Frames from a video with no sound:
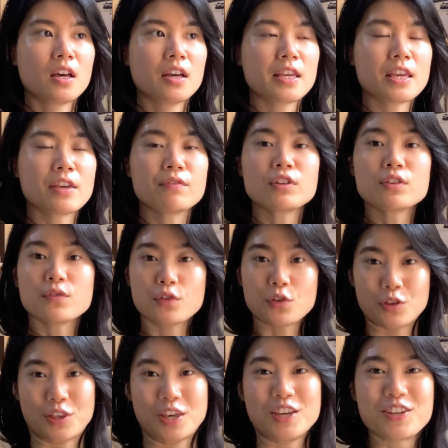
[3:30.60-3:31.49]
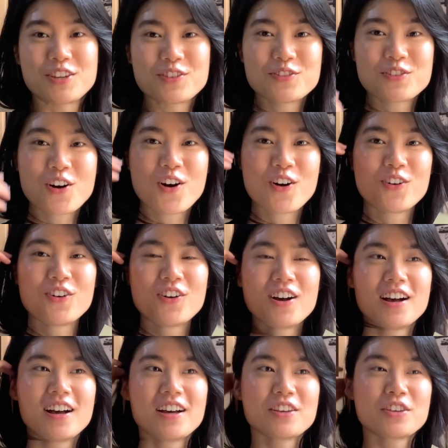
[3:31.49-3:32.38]
even if you think you know,
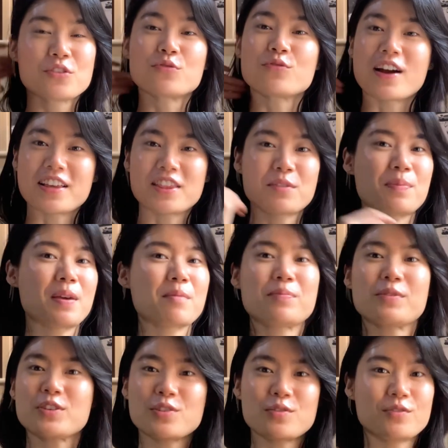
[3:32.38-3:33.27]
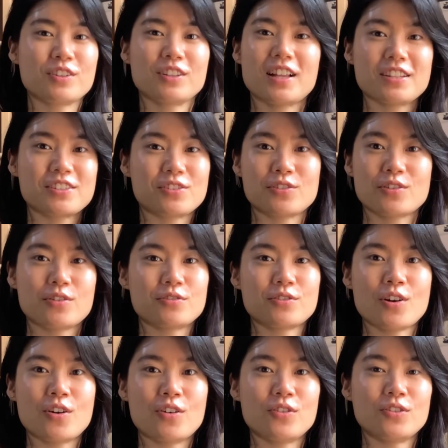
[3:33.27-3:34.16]
you write the paper and you realize you don't
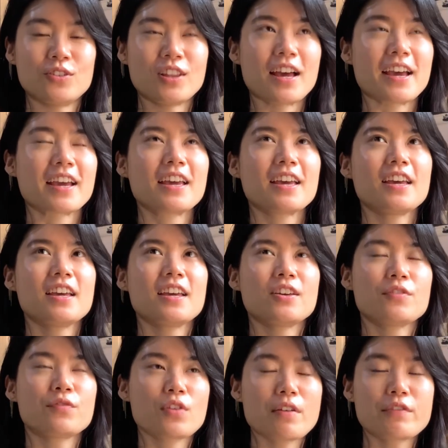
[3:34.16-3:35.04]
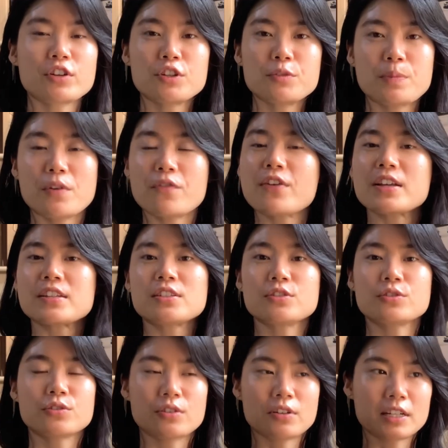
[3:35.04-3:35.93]
know. Like, if you have a good
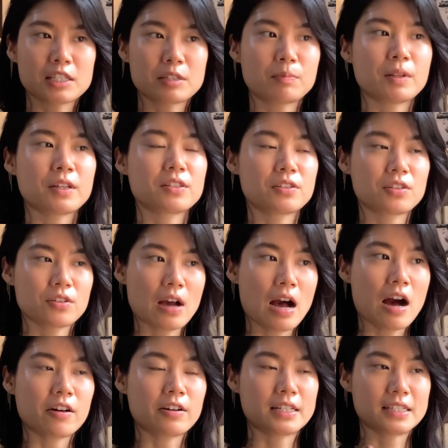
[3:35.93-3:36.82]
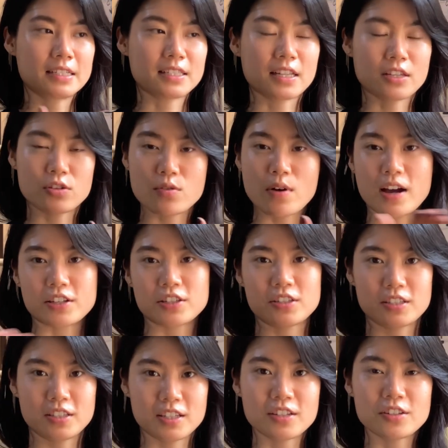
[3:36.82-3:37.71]
professor, they'll explain to you how it is that you
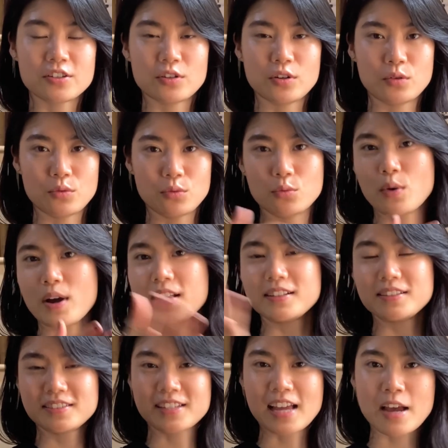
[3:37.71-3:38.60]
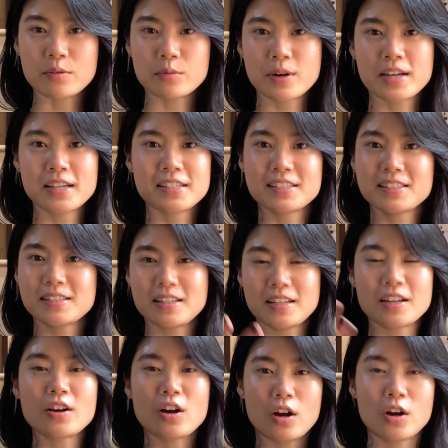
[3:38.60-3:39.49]
actually, went sideways
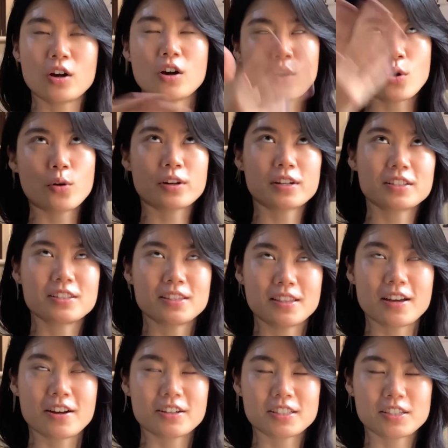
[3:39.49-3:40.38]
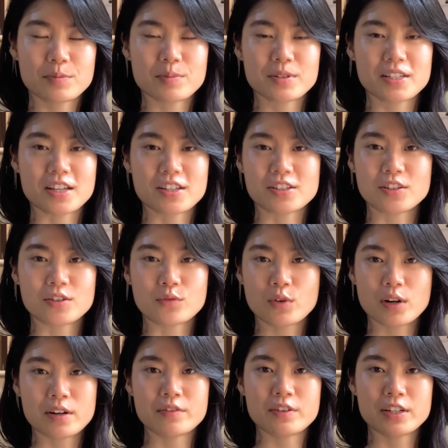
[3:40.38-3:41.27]
according to their interpretation of
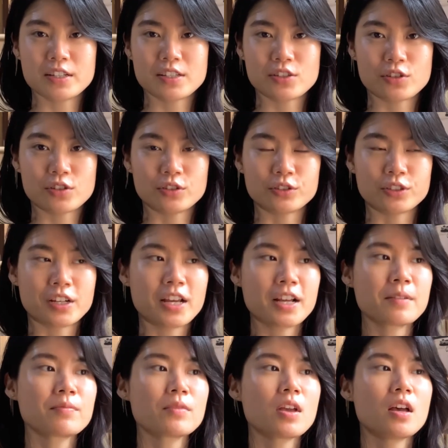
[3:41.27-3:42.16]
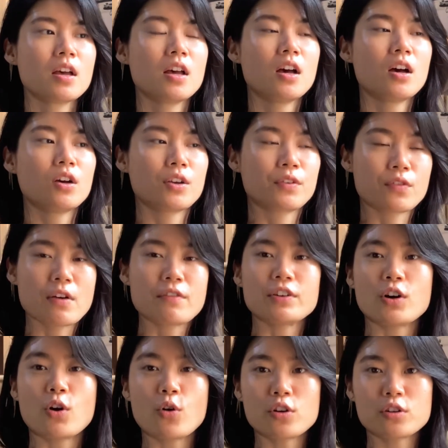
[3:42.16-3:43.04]
whatever it is you're learning. If you have
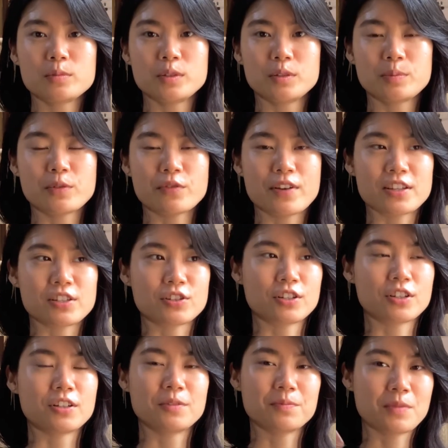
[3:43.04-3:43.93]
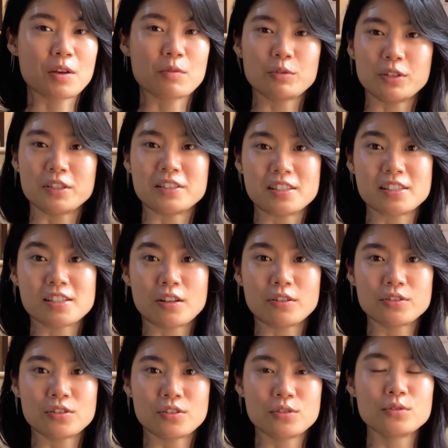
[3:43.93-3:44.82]
a horrible professor, they will
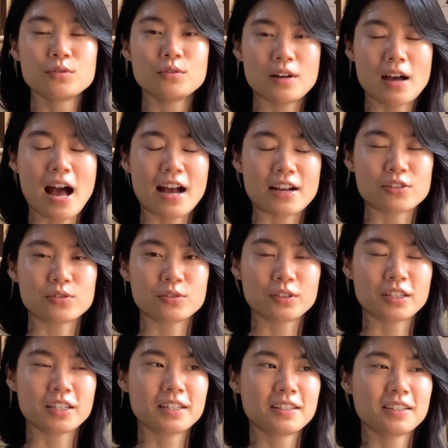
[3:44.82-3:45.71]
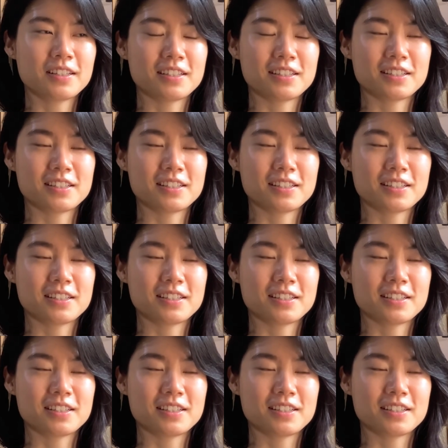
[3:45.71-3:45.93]
insult you, actually.